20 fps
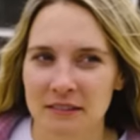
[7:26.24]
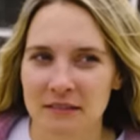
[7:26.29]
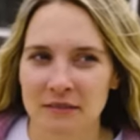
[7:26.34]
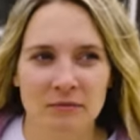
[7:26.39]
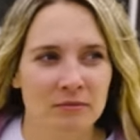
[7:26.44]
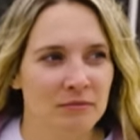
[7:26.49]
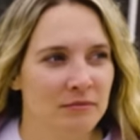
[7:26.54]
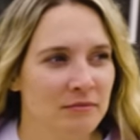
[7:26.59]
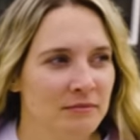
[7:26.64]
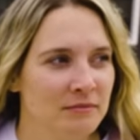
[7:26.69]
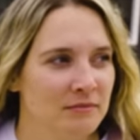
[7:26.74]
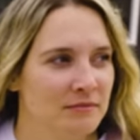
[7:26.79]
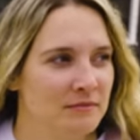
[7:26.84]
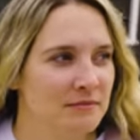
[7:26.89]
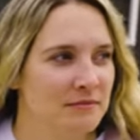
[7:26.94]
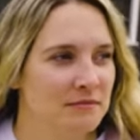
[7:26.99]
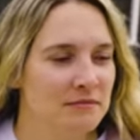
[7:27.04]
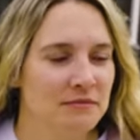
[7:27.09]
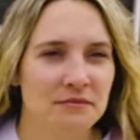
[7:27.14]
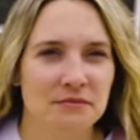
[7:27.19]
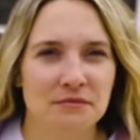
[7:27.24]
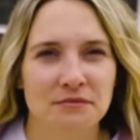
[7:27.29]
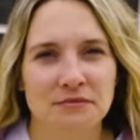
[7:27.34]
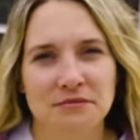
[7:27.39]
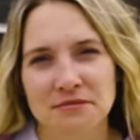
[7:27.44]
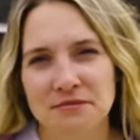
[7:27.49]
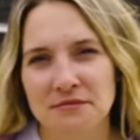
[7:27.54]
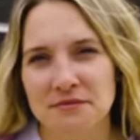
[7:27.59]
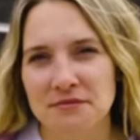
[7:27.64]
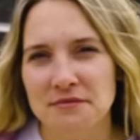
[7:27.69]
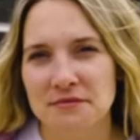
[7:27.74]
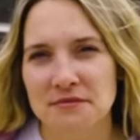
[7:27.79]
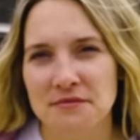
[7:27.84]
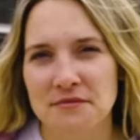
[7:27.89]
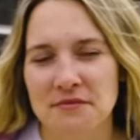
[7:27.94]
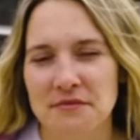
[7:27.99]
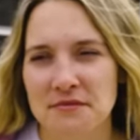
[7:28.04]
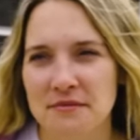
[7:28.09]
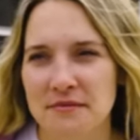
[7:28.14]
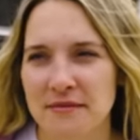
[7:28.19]

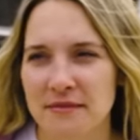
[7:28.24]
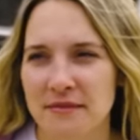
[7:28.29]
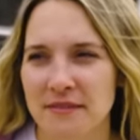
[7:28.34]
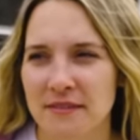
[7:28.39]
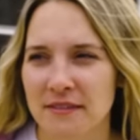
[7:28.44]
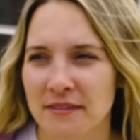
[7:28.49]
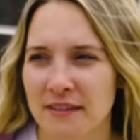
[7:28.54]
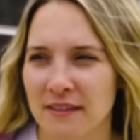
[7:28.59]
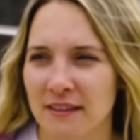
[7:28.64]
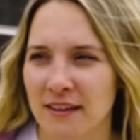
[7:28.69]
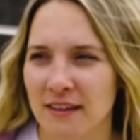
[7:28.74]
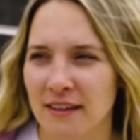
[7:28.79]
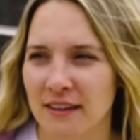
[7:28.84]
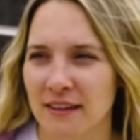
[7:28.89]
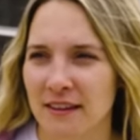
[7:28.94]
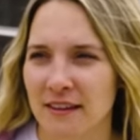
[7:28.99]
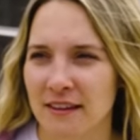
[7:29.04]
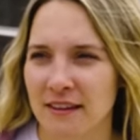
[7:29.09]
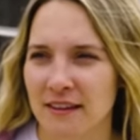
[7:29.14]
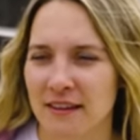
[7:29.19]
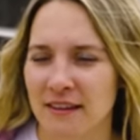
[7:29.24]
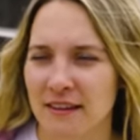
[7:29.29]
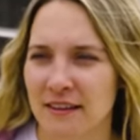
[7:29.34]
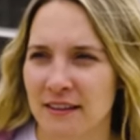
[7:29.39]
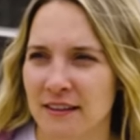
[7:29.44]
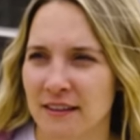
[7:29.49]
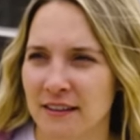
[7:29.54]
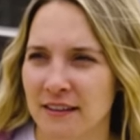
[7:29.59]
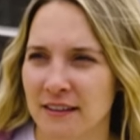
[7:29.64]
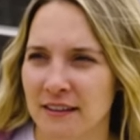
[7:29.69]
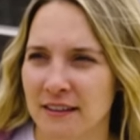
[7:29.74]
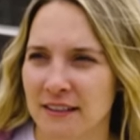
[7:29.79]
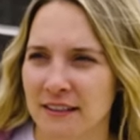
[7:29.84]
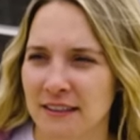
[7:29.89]
(not speaking)